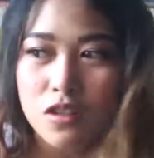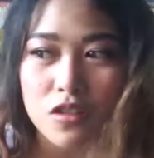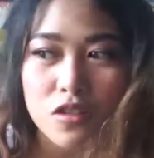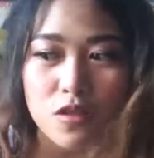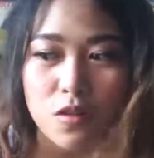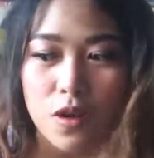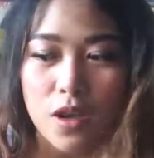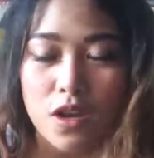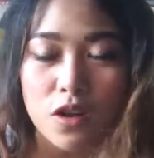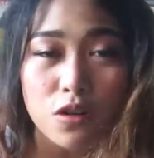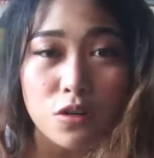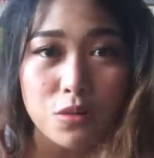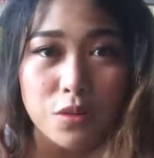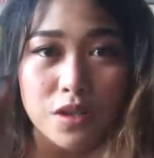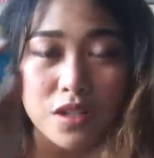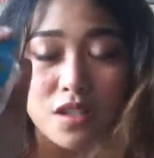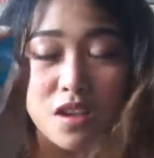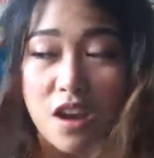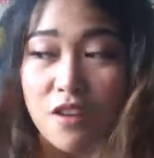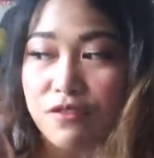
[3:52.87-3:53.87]
So, I
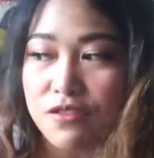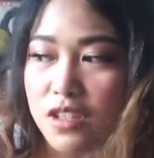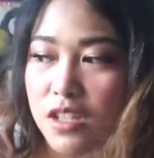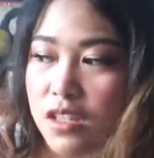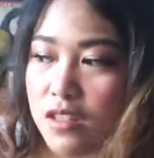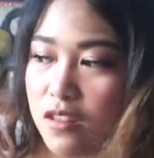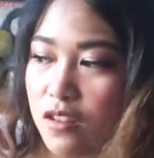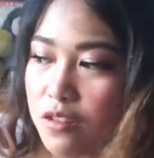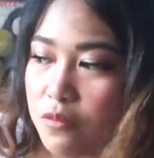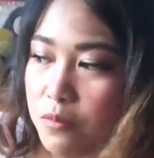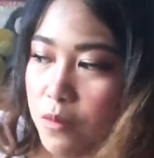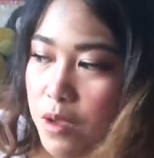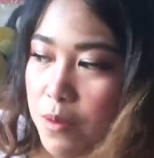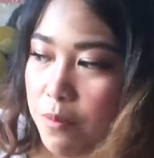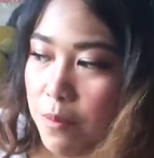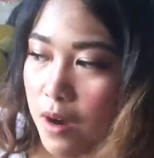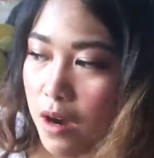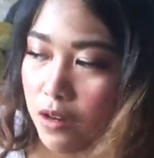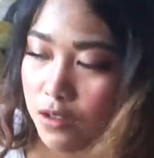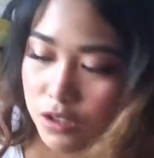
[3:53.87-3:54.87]
always have this on my
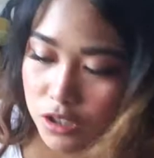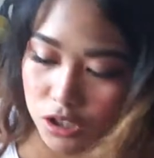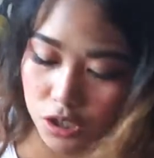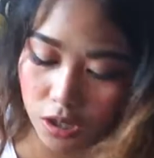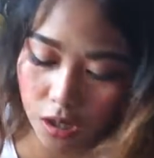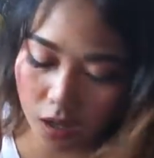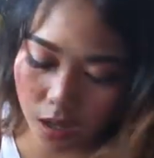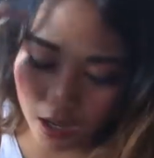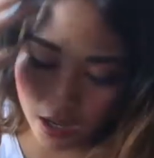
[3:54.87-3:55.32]
pouch.